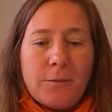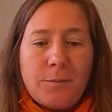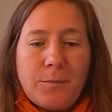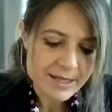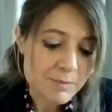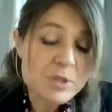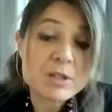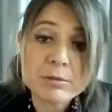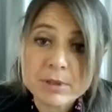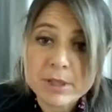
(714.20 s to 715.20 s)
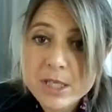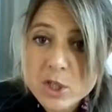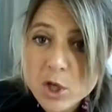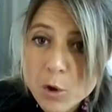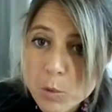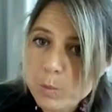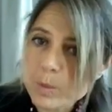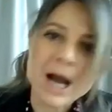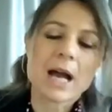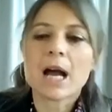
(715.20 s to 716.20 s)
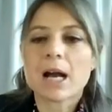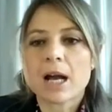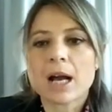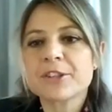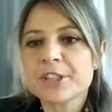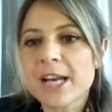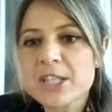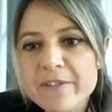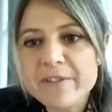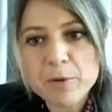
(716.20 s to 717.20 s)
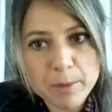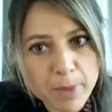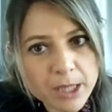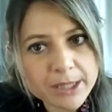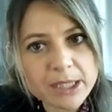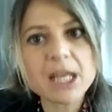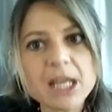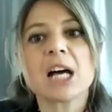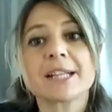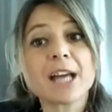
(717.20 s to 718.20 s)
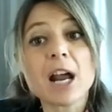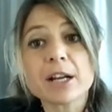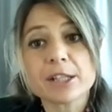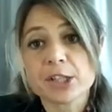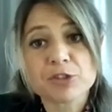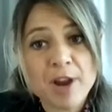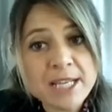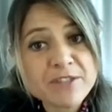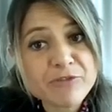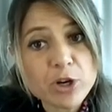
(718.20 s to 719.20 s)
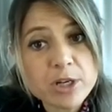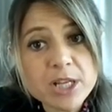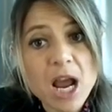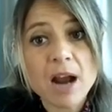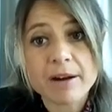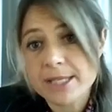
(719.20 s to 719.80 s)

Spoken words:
Yes, absolutely. So under the lens of our model, targeted transfers are